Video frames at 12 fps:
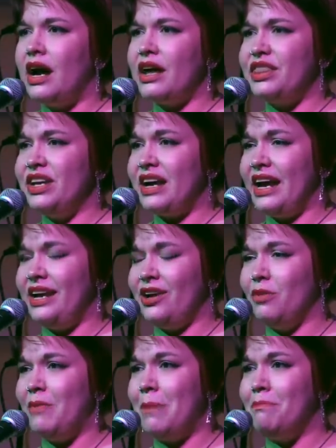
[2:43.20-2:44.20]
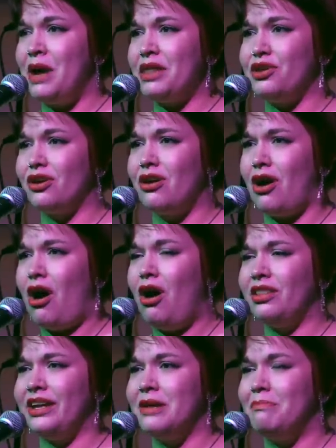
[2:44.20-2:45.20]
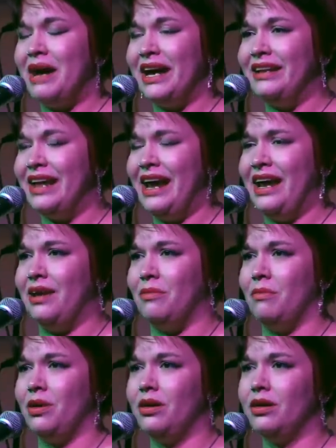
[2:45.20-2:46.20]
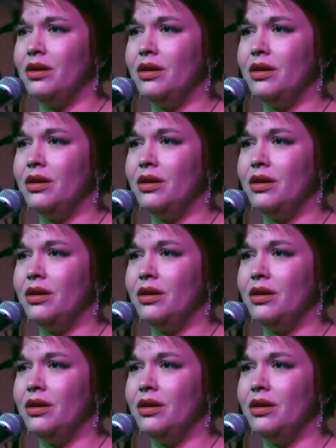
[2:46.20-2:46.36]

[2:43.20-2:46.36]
I think I hear my mother calling my name.